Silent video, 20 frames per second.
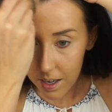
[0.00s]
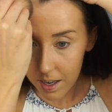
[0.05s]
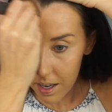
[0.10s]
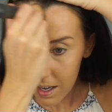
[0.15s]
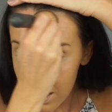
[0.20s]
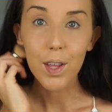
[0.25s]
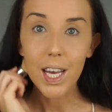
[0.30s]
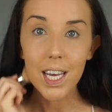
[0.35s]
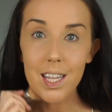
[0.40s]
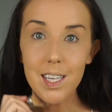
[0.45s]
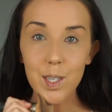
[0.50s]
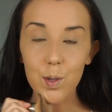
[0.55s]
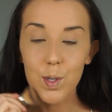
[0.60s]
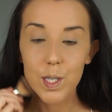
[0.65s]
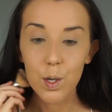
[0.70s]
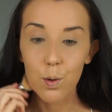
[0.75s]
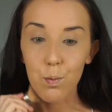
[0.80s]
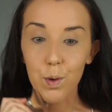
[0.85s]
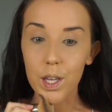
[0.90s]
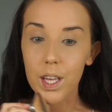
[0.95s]
I feel like this was
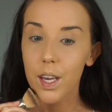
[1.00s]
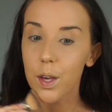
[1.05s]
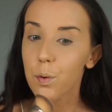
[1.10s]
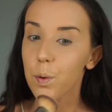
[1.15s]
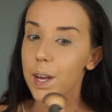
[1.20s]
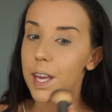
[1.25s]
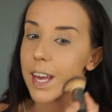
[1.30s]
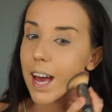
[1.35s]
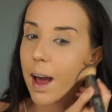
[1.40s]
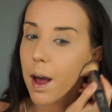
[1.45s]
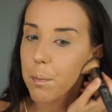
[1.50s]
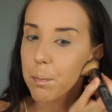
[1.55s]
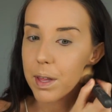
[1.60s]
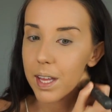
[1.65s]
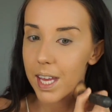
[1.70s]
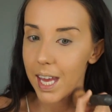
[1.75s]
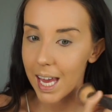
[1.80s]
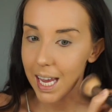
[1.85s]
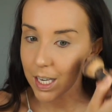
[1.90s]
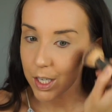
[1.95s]
a really quick
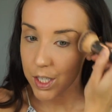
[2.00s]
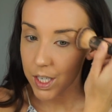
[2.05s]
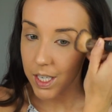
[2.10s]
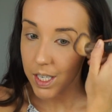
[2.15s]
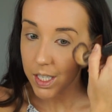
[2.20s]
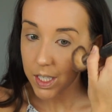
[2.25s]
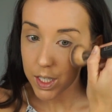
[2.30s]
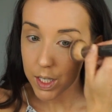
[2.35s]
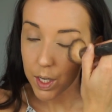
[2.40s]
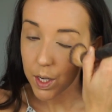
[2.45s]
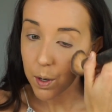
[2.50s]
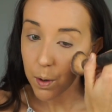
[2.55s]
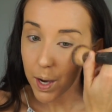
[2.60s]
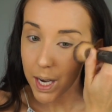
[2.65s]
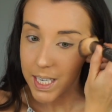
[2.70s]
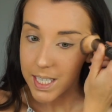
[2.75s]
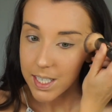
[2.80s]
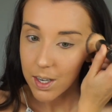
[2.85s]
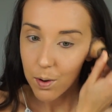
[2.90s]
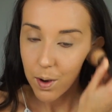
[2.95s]
application too.
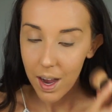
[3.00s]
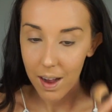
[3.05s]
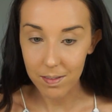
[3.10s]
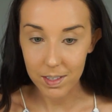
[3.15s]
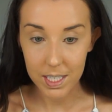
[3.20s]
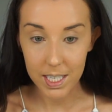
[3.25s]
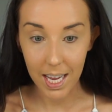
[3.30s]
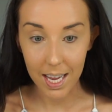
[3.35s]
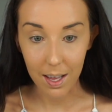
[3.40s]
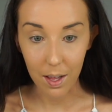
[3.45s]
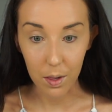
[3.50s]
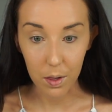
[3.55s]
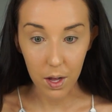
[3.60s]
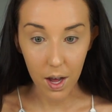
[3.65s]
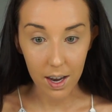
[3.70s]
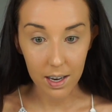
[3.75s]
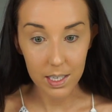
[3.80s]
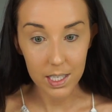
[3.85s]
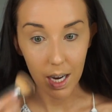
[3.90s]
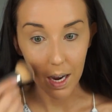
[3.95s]
I don't have to take a
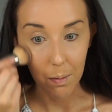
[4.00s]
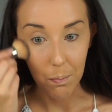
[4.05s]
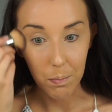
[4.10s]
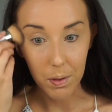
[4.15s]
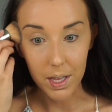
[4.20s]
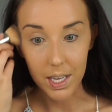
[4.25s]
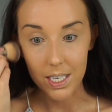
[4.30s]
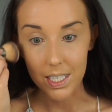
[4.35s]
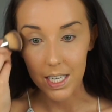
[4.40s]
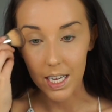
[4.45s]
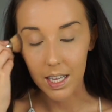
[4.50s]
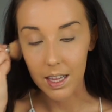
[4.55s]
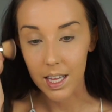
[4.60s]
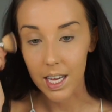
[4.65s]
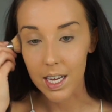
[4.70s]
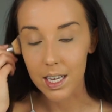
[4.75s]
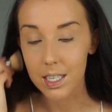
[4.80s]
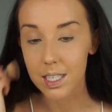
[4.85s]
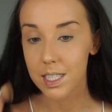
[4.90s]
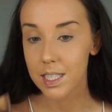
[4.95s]
lot of time blending
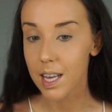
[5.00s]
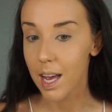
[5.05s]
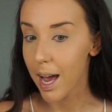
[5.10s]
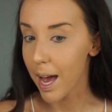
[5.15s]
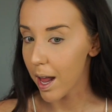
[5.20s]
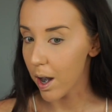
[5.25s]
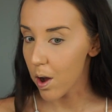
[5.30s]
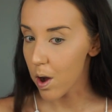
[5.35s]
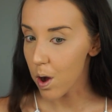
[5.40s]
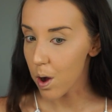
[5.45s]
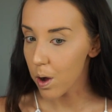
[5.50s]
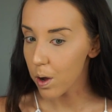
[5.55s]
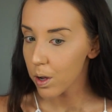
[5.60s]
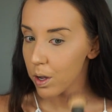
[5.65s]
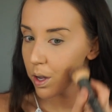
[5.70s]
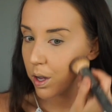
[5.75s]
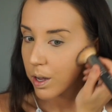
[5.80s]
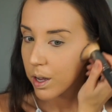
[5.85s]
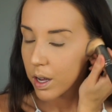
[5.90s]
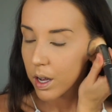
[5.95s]
this at all.
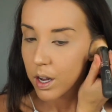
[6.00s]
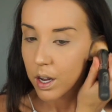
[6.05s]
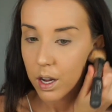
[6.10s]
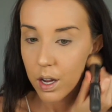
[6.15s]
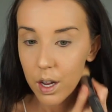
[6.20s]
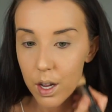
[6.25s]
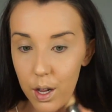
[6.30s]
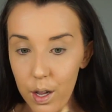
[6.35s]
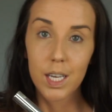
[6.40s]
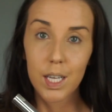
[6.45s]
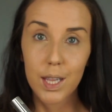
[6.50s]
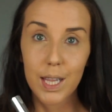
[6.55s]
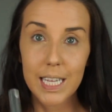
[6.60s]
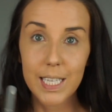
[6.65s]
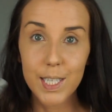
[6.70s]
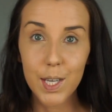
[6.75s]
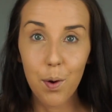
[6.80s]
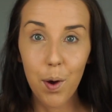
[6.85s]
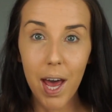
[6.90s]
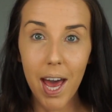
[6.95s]

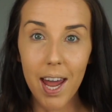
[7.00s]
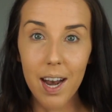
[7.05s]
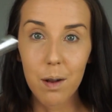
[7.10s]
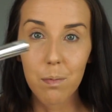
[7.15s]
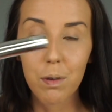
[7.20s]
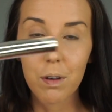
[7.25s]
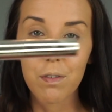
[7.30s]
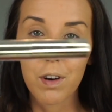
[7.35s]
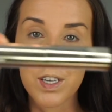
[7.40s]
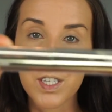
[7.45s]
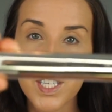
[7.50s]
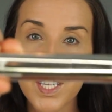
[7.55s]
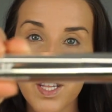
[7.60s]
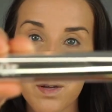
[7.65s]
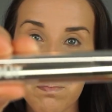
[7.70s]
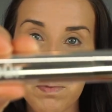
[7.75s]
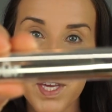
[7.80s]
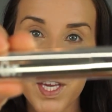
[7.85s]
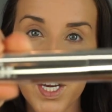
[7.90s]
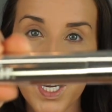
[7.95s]
Let's go ahead and move on to the
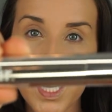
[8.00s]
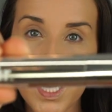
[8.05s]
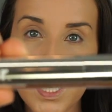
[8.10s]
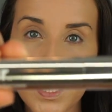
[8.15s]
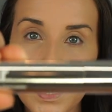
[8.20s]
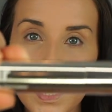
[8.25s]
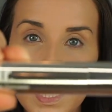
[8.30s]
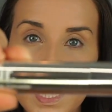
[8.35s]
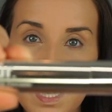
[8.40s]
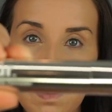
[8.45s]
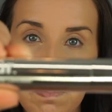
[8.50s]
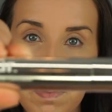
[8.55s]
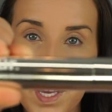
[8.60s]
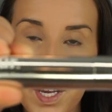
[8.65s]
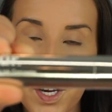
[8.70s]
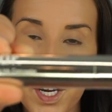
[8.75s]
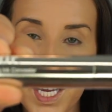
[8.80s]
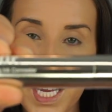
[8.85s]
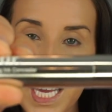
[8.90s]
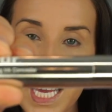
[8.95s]
Pur
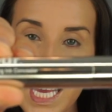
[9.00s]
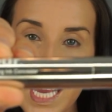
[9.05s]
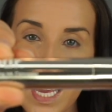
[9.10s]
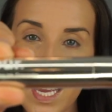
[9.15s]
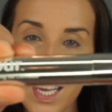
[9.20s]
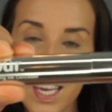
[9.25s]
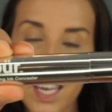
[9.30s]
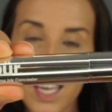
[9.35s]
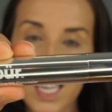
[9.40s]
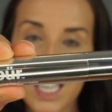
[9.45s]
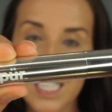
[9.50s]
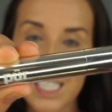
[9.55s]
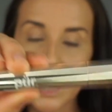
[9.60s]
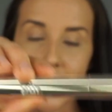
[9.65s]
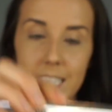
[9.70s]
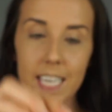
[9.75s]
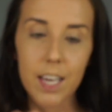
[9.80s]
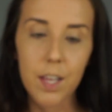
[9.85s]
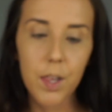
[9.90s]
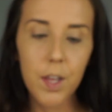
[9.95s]
Disappearing Ink
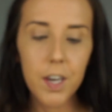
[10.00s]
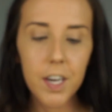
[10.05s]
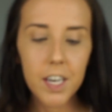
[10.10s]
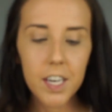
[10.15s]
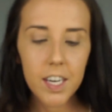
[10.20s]
Concealer.